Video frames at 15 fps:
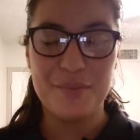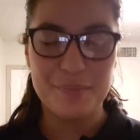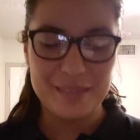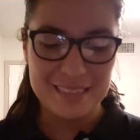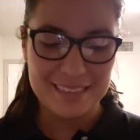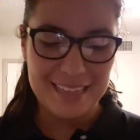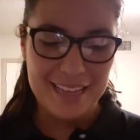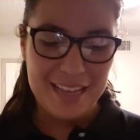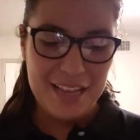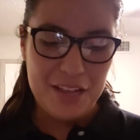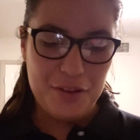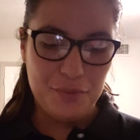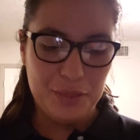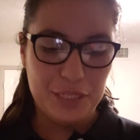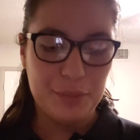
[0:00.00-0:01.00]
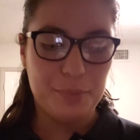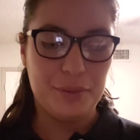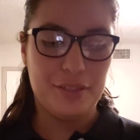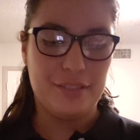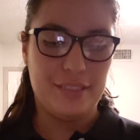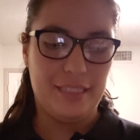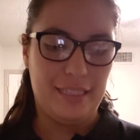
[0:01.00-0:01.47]
us read a
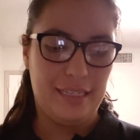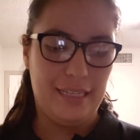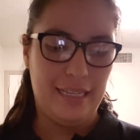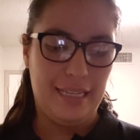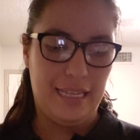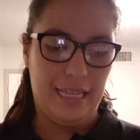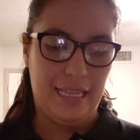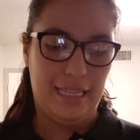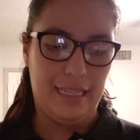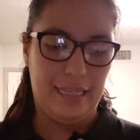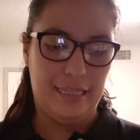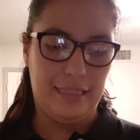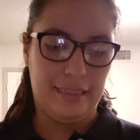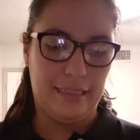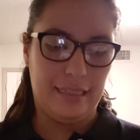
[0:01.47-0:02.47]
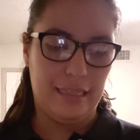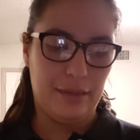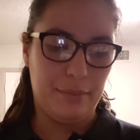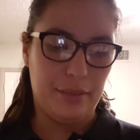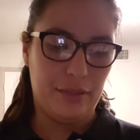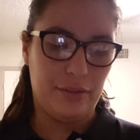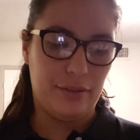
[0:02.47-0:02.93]
person and get
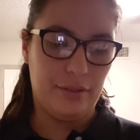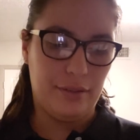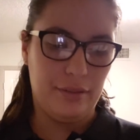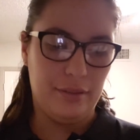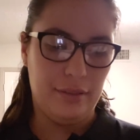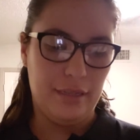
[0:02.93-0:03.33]
a better